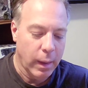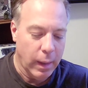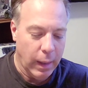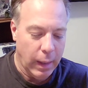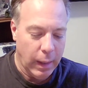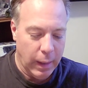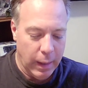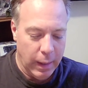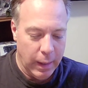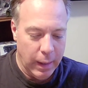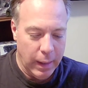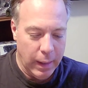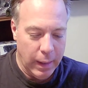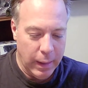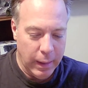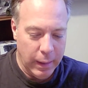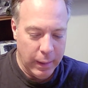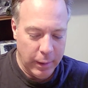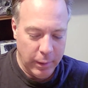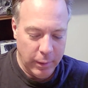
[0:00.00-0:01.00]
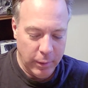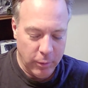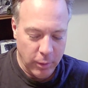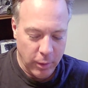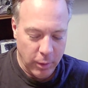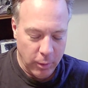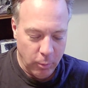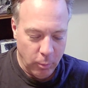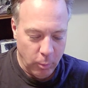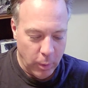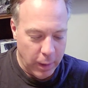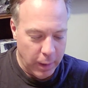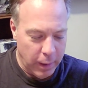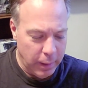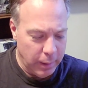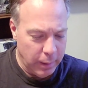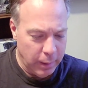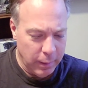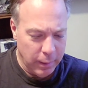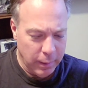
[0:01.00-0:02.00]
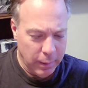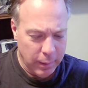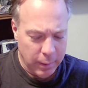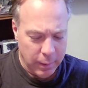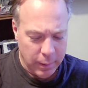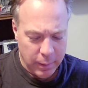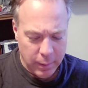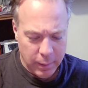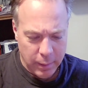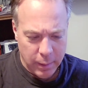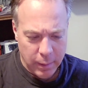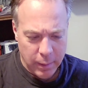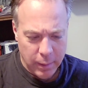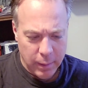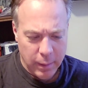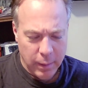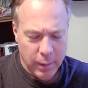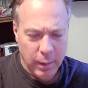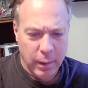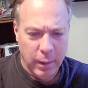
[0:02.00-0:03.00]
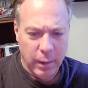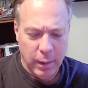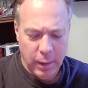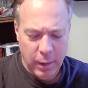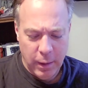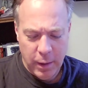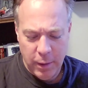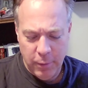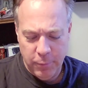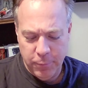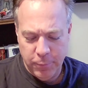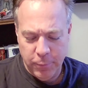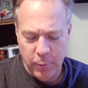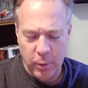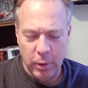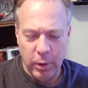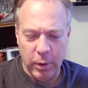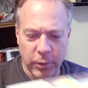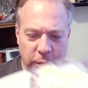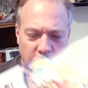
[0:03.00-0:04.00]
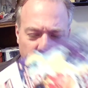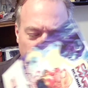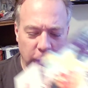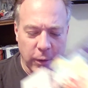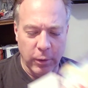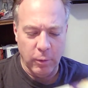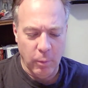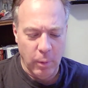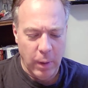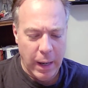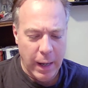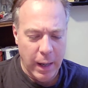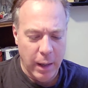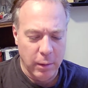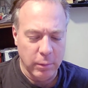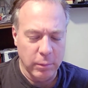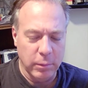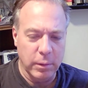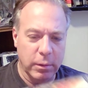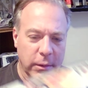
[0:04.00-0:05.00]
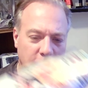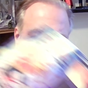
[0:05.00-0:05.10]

And when he falls on the ground,